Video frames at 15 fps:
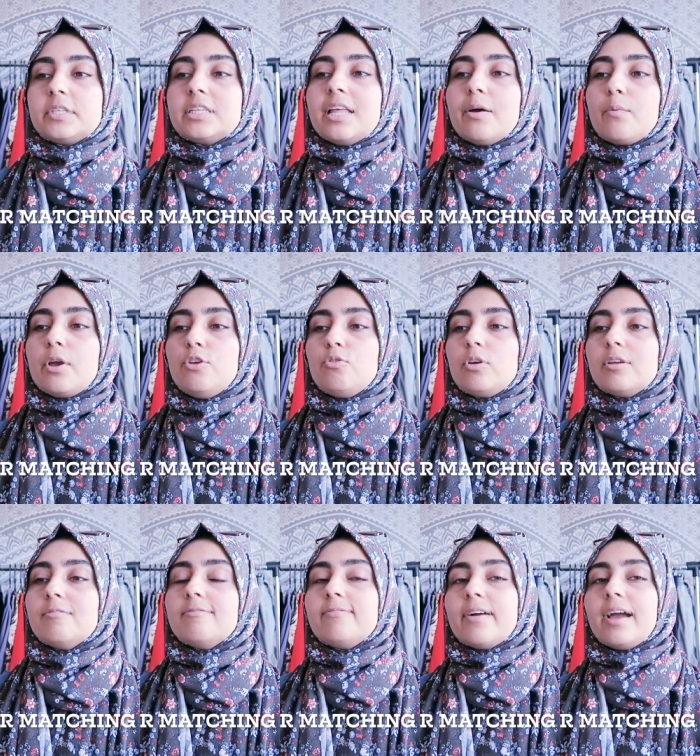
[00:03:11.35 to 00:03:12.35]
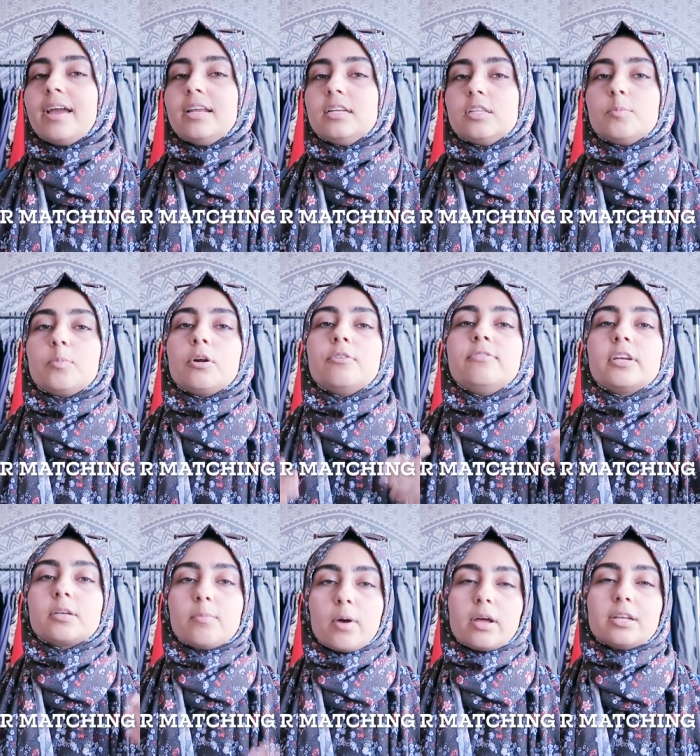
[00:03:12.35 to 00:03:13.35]
so that way you can find the
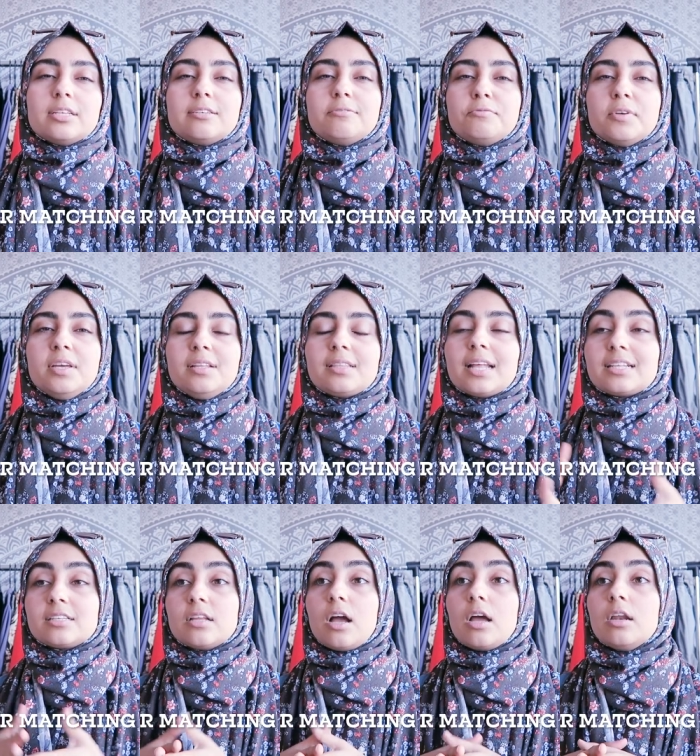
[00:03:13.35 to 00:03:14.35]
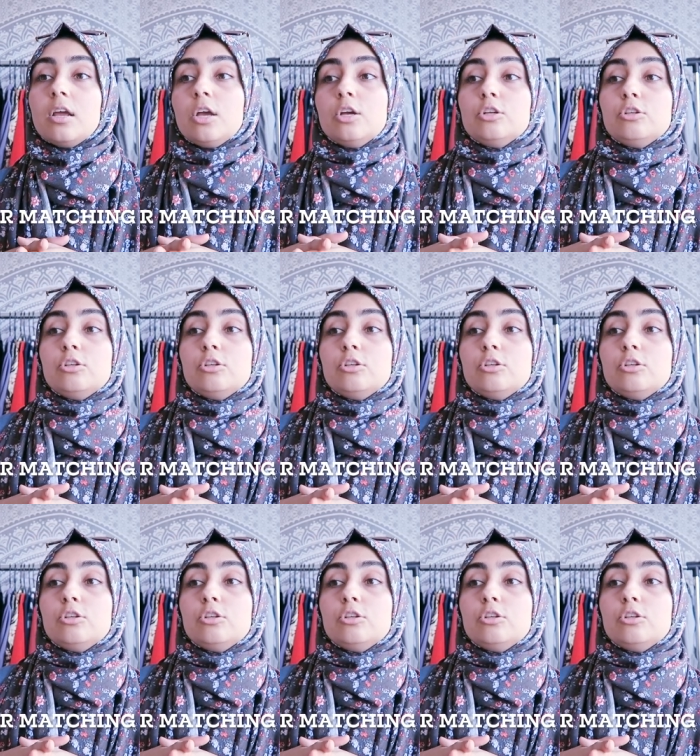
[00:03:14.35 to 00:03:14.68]
perfect modest fit that's not